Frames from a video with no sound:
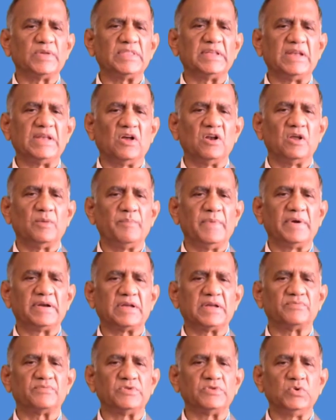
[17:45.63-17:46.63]
for the
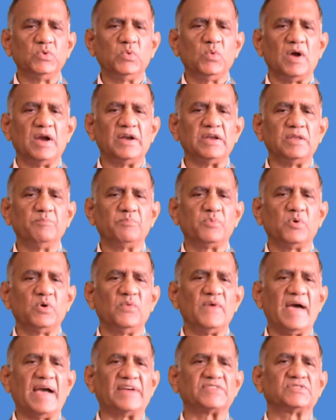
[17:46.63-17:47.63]
development of new and
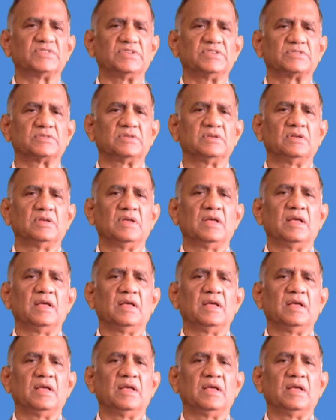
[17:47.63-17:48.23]
improved vaccines.